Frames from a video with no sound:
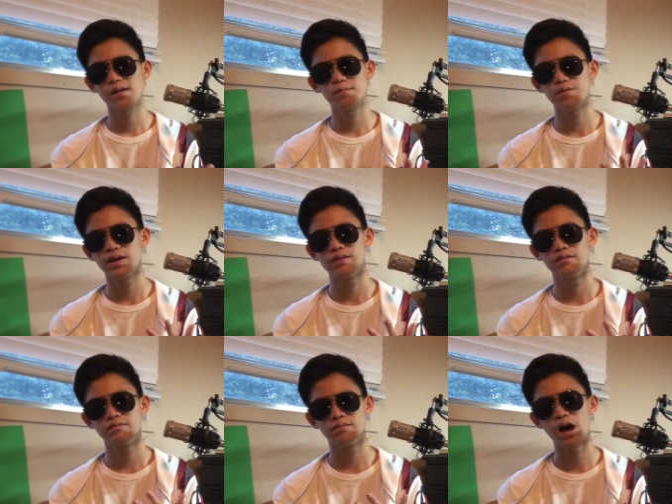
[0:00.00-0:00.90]
But
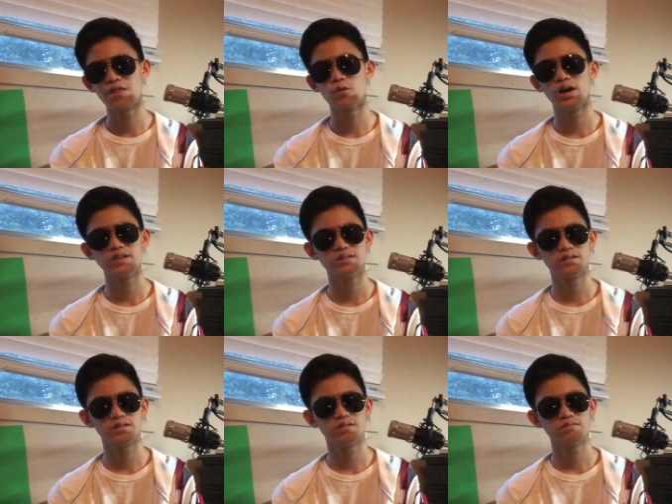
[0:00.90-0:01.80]
otherwise,
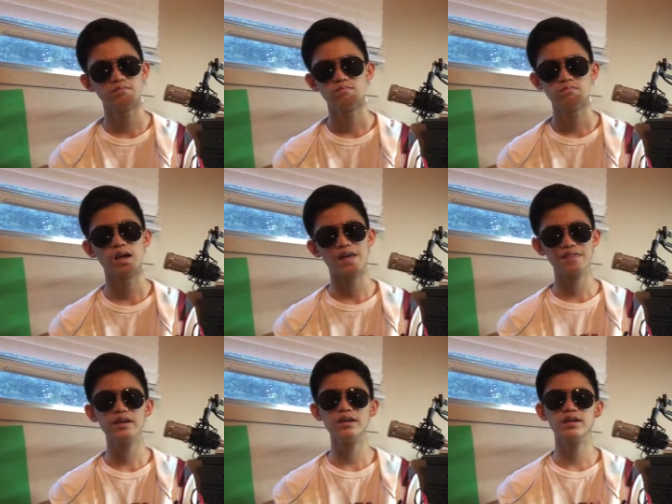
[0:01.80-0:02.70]
I
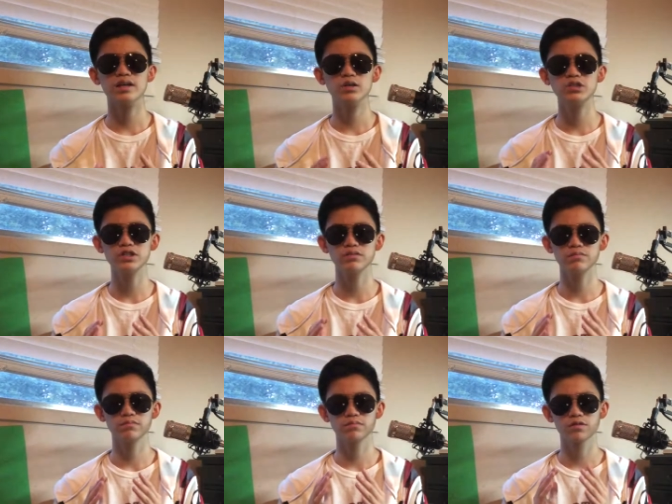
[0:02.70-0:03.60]
think you should
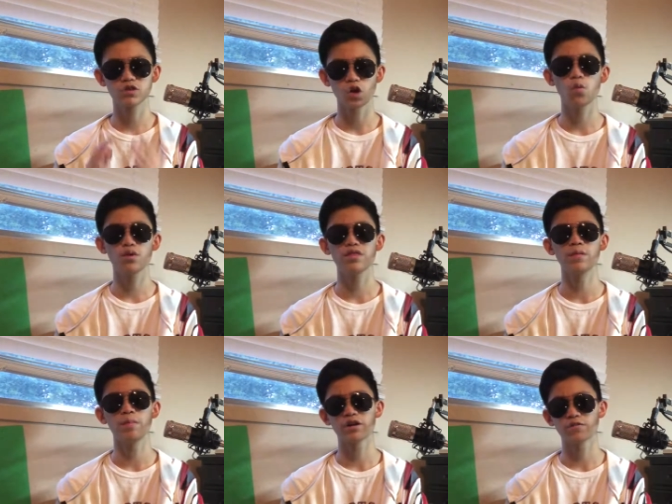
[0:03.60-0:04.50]
go with the
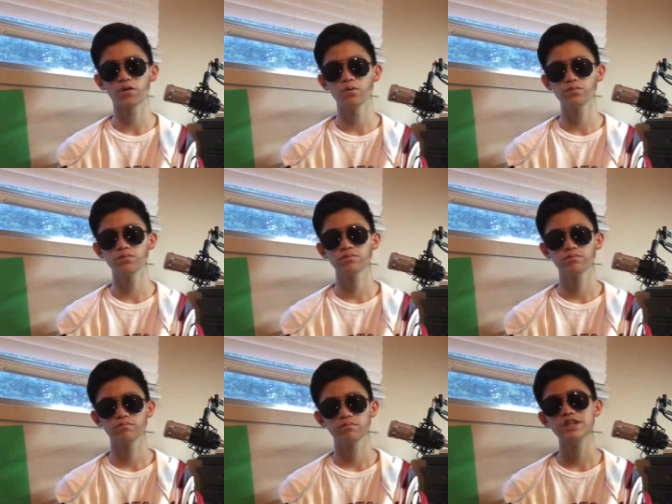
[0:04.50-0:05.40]
better phone
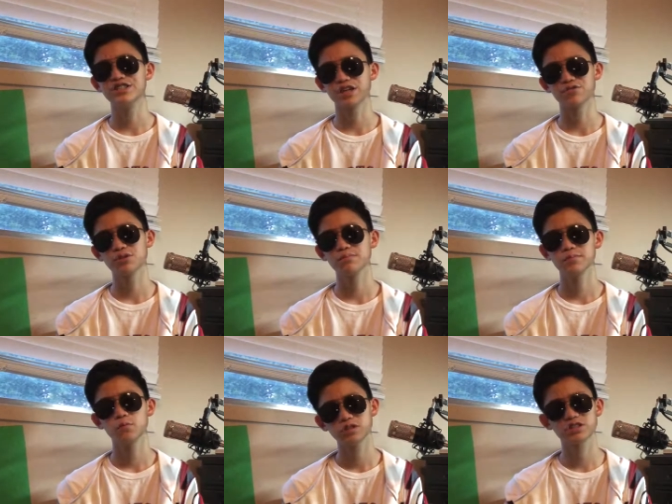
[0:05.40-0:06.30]
in general,
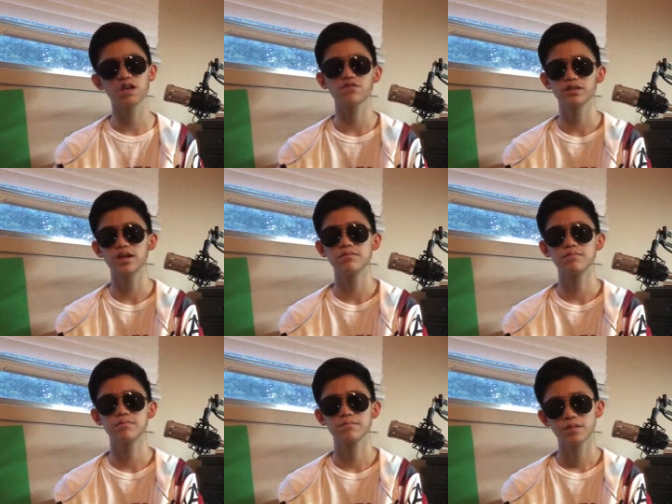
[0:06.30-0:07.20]
which is the iPhone 10.
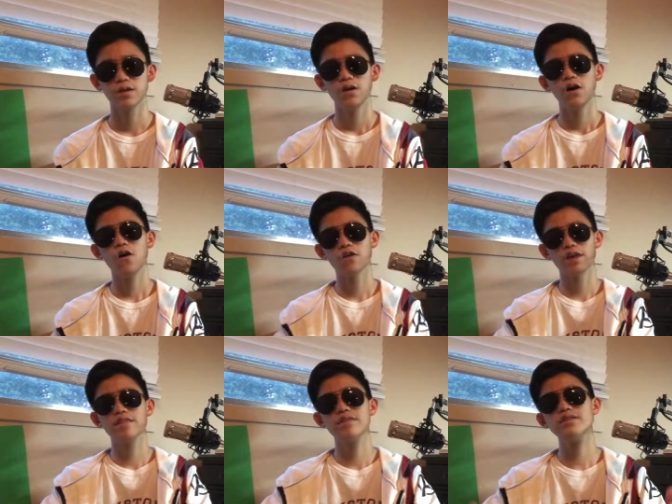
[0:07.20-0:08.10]
Alright,
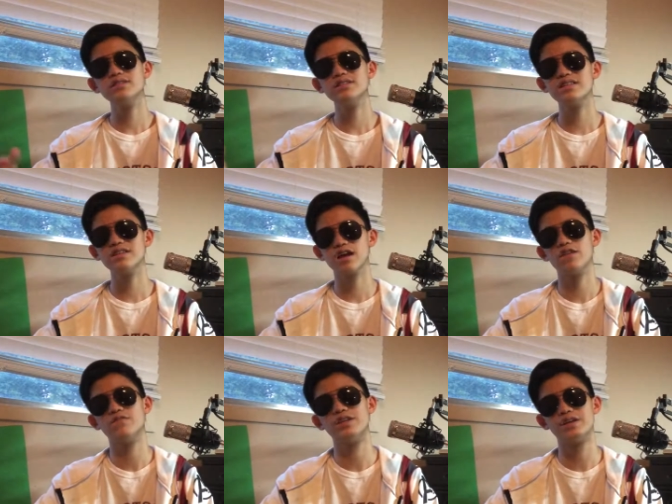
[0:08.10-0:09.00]
this is the entire
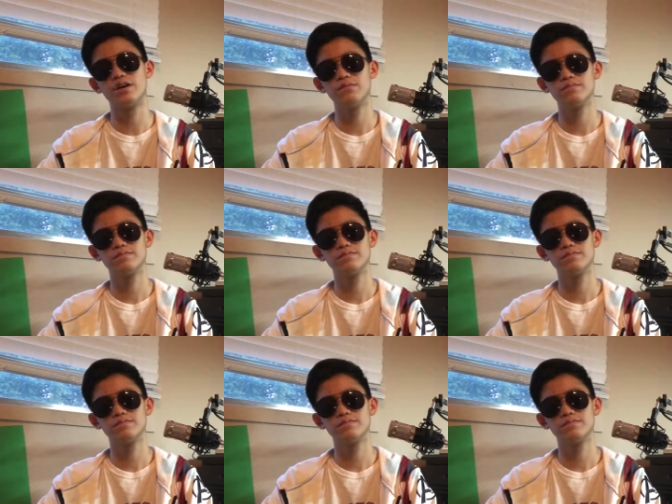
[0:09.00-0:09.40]
video,